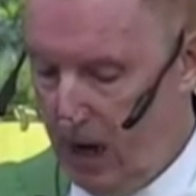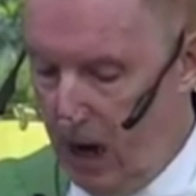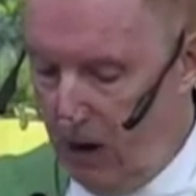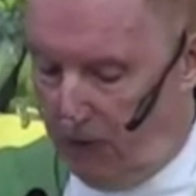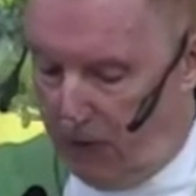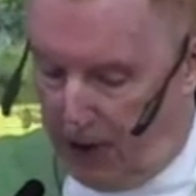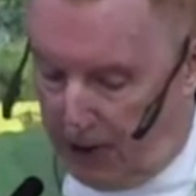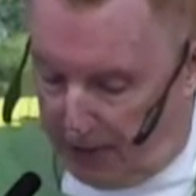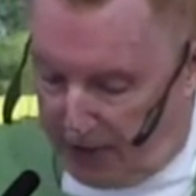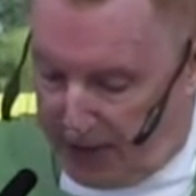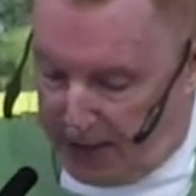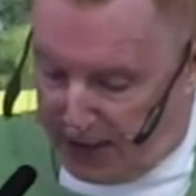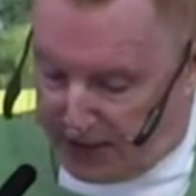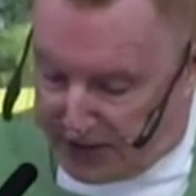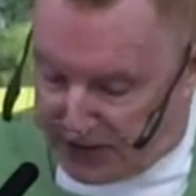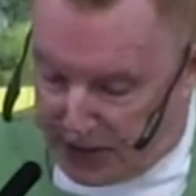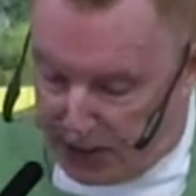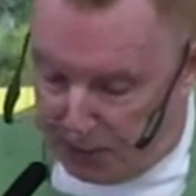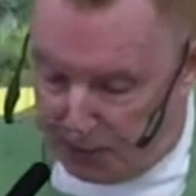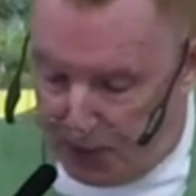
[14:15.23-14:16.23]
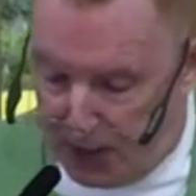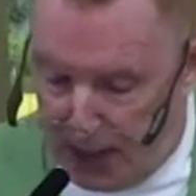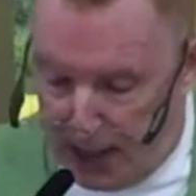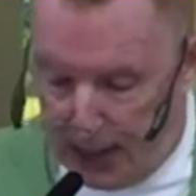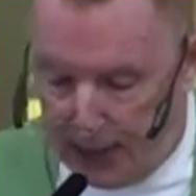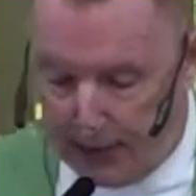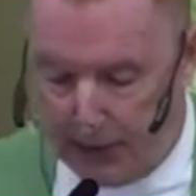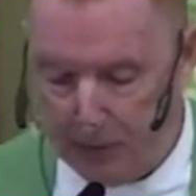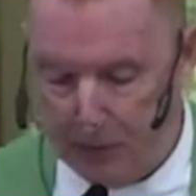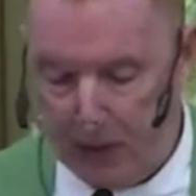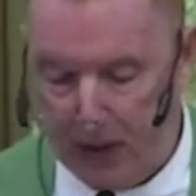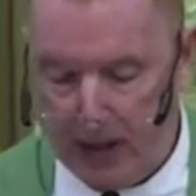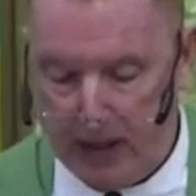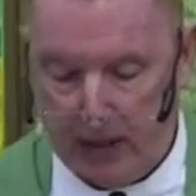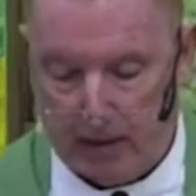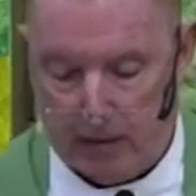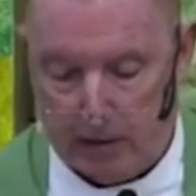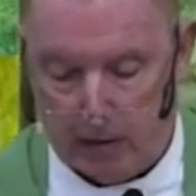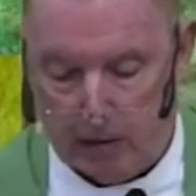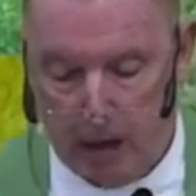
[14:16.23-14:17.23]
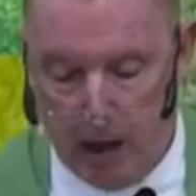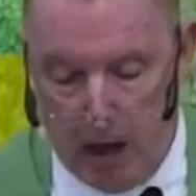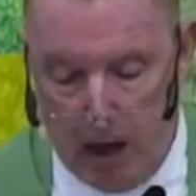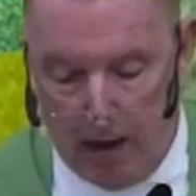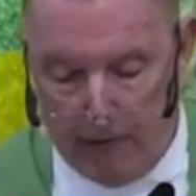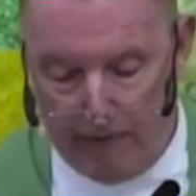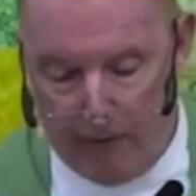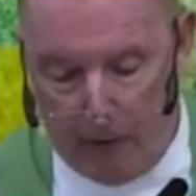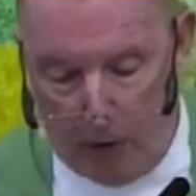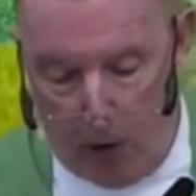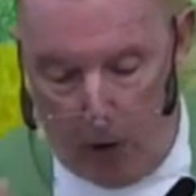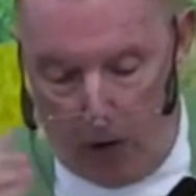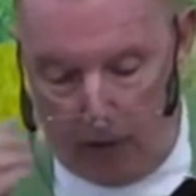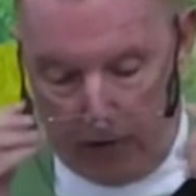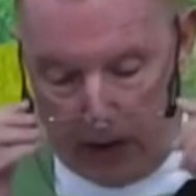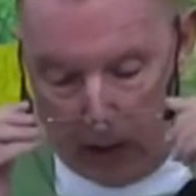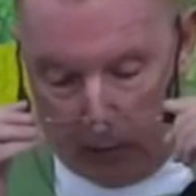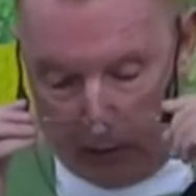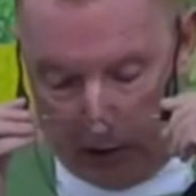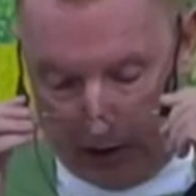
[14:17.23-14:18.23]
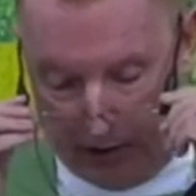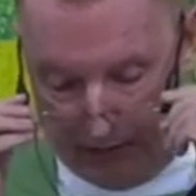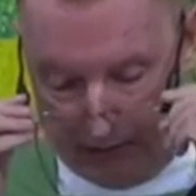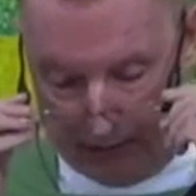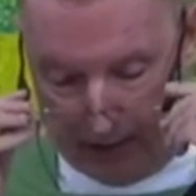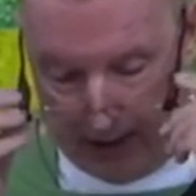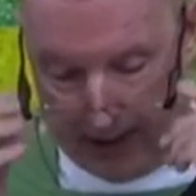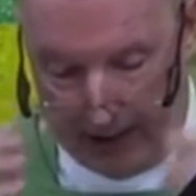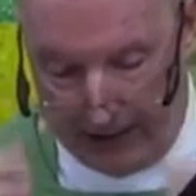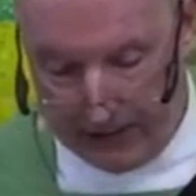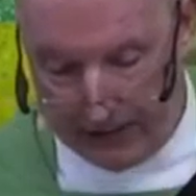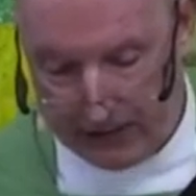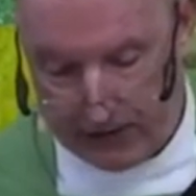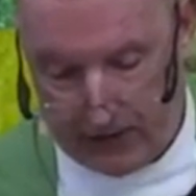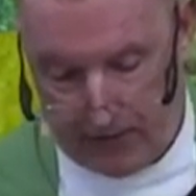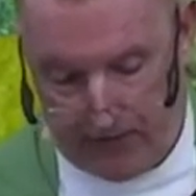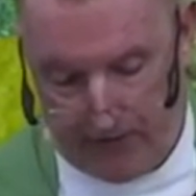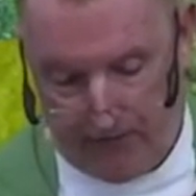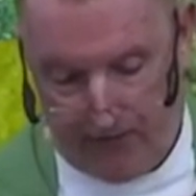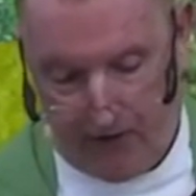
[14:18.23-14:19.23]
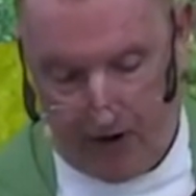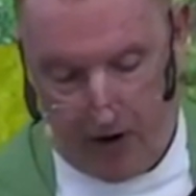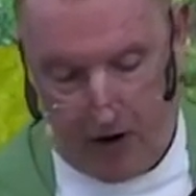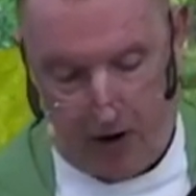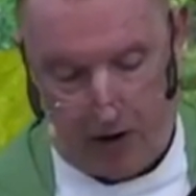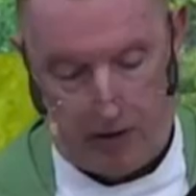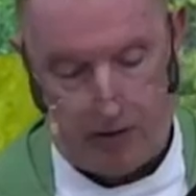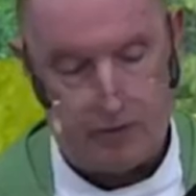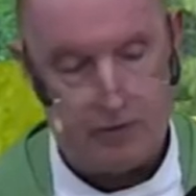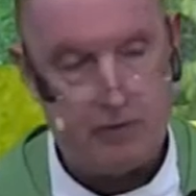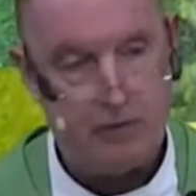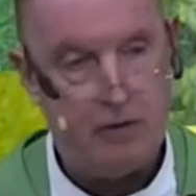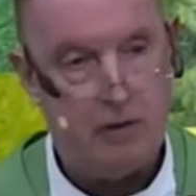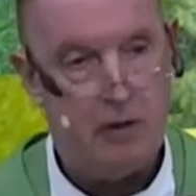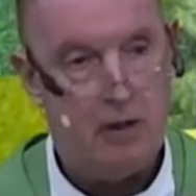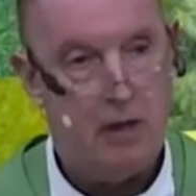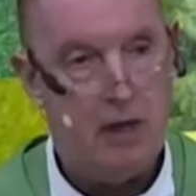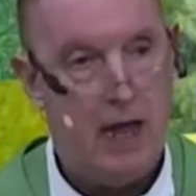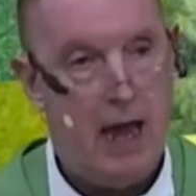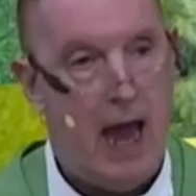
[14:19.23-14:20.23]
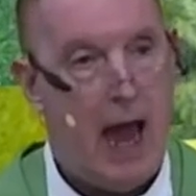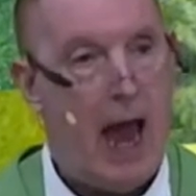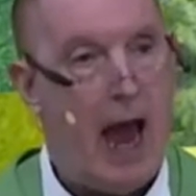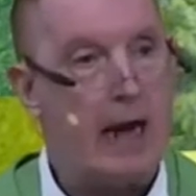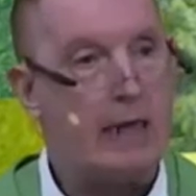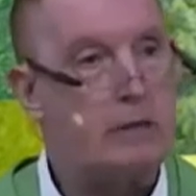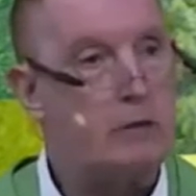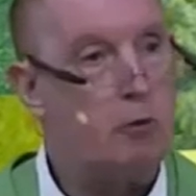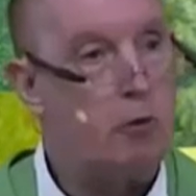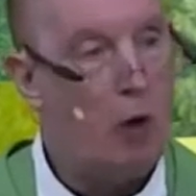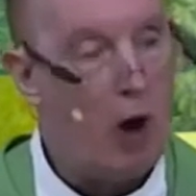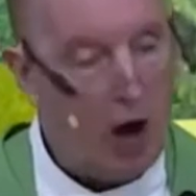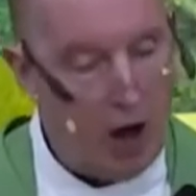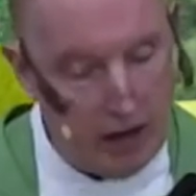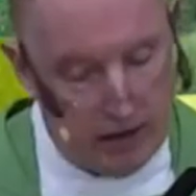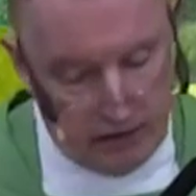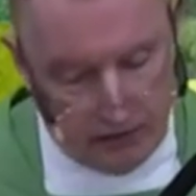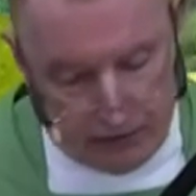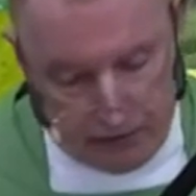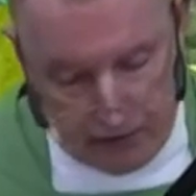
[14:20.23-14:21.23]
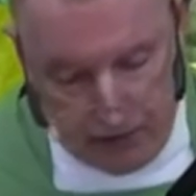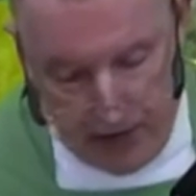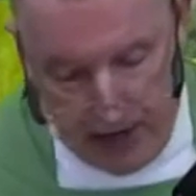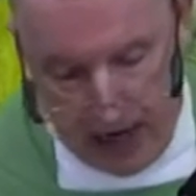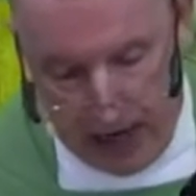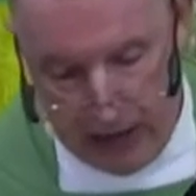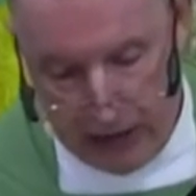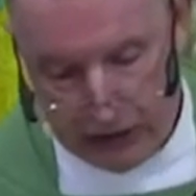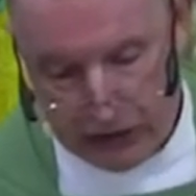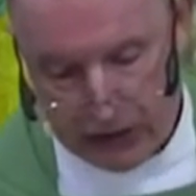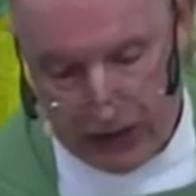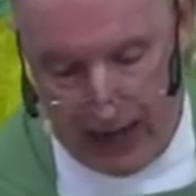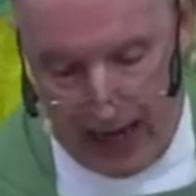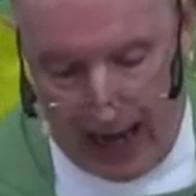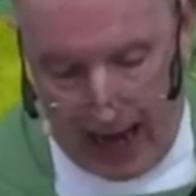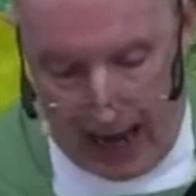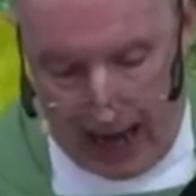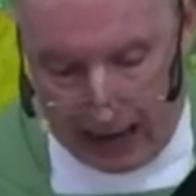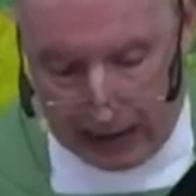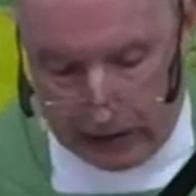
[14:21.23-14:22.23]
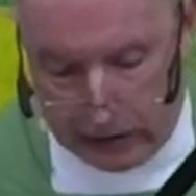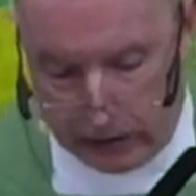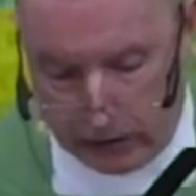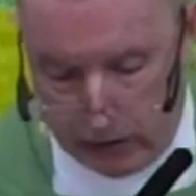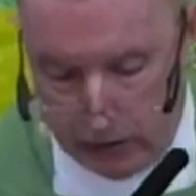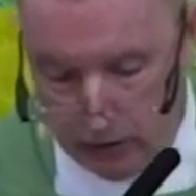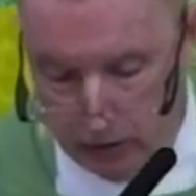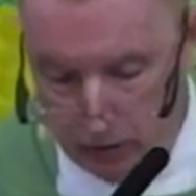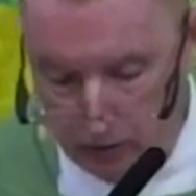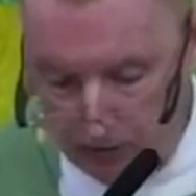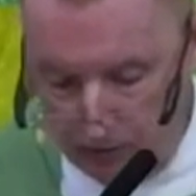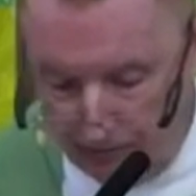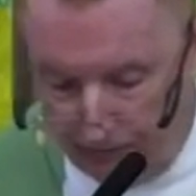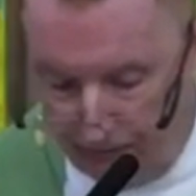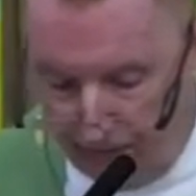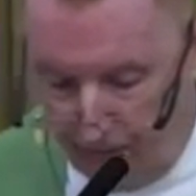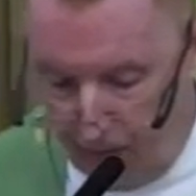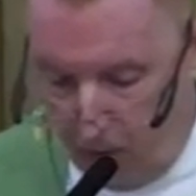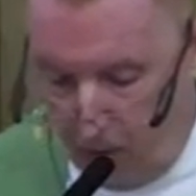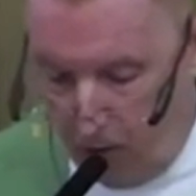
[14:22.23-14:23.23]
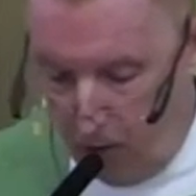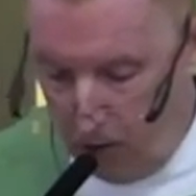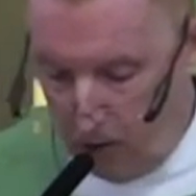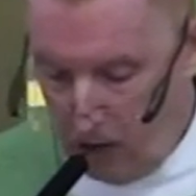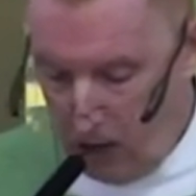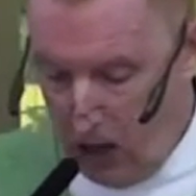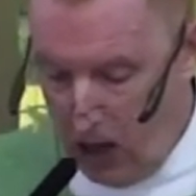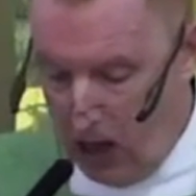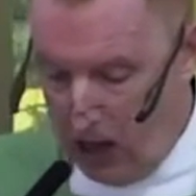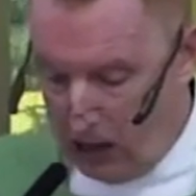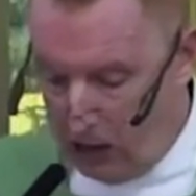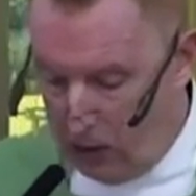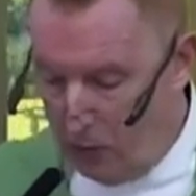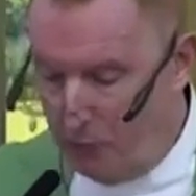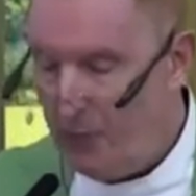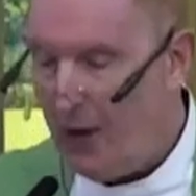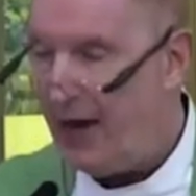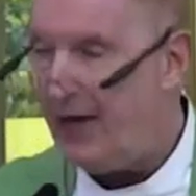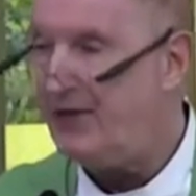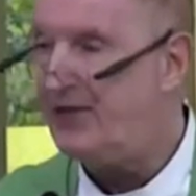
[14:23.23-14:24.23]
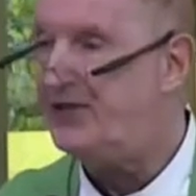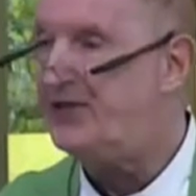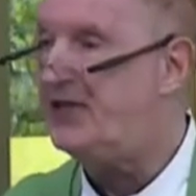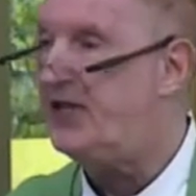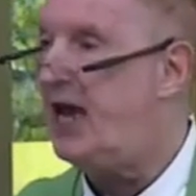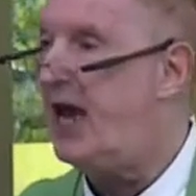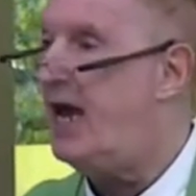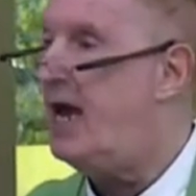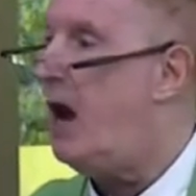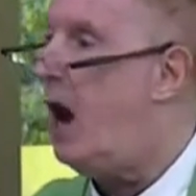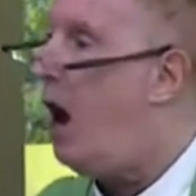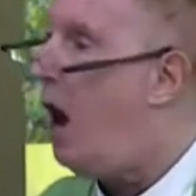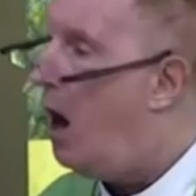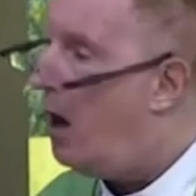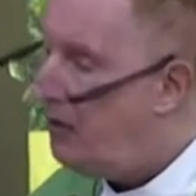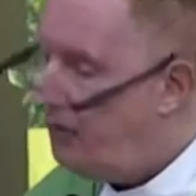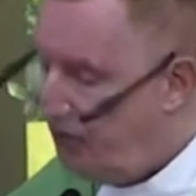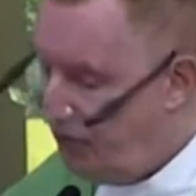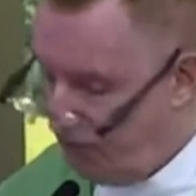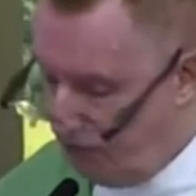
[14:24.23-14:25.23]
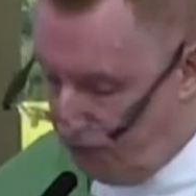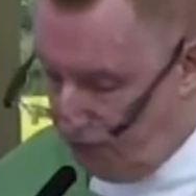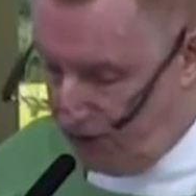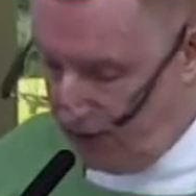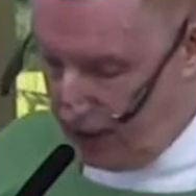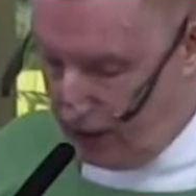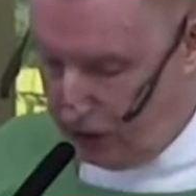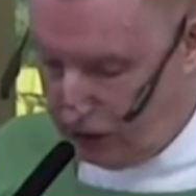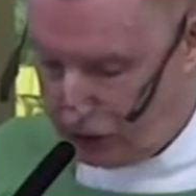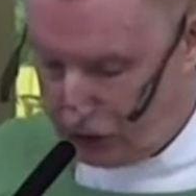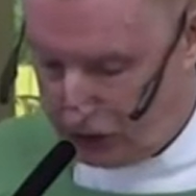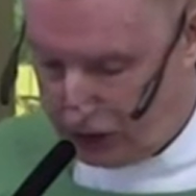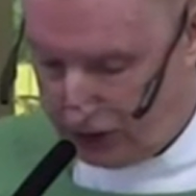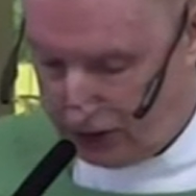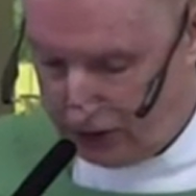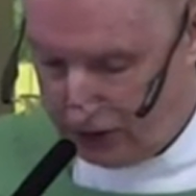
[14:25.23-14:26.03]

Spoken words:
Really, it's the peak, the pinnacle of all that we read so far. Act 1, creation. Act 2, the fall, you might say uncreation.